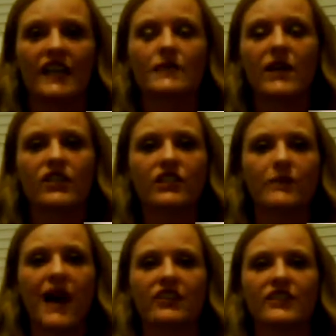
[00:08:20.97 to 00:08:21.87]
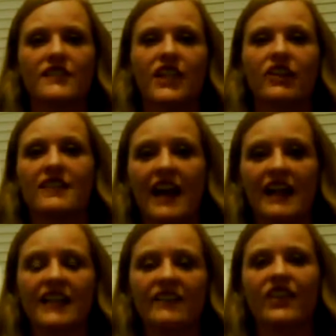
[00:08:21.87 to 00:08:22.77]
especially patterns that are
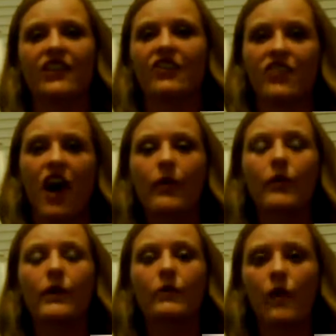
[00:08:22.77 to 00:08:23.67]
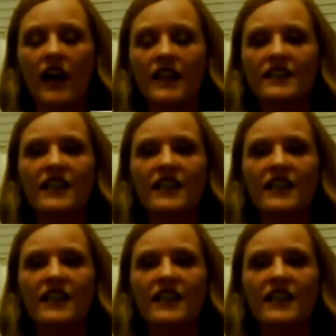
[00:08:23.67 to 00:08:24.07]
negative and that are not what we want.